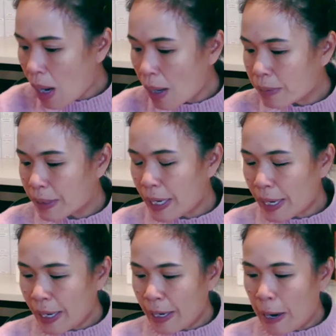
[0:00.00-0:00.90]

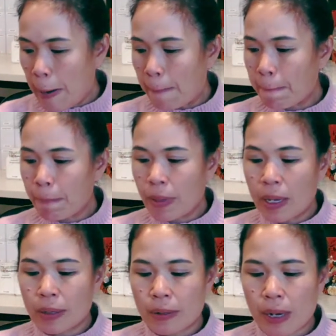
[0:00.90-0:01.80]
bouquet,
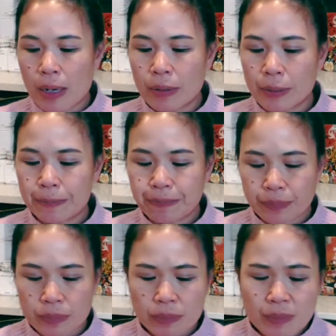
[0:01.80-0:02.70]
and how
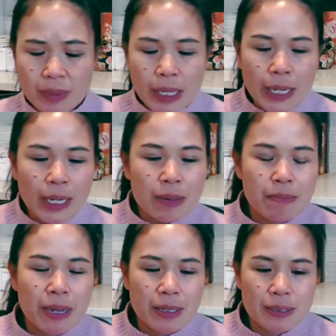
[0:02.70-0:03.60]
it
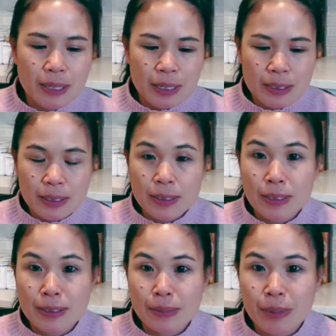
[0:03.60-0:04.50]
impacts taste
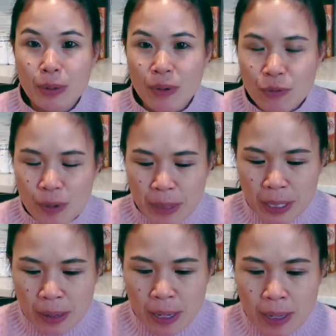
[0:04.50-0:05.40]
is a big one for me.
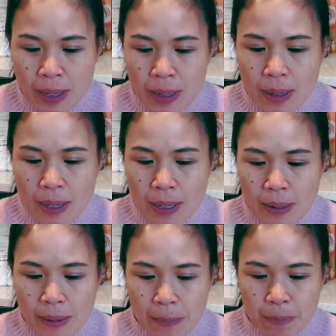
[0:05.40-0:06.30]

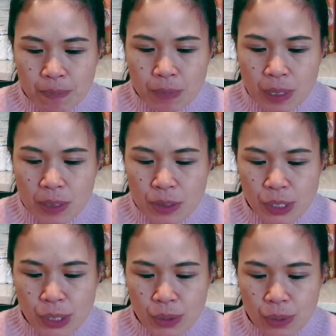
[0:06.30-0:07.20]
And
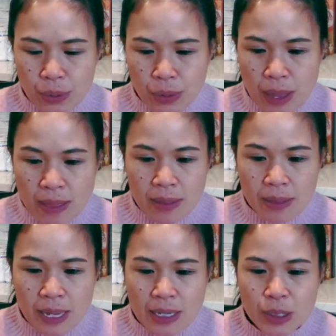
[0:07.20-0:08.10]
then the
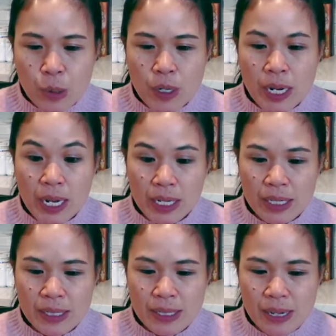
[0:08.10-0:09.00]
last one
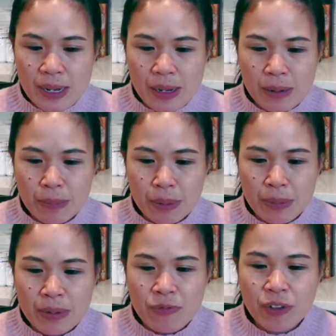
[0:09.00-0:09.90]
is
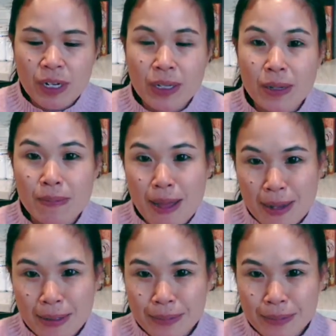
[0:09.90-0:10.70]
Bourbon Vanilla Black,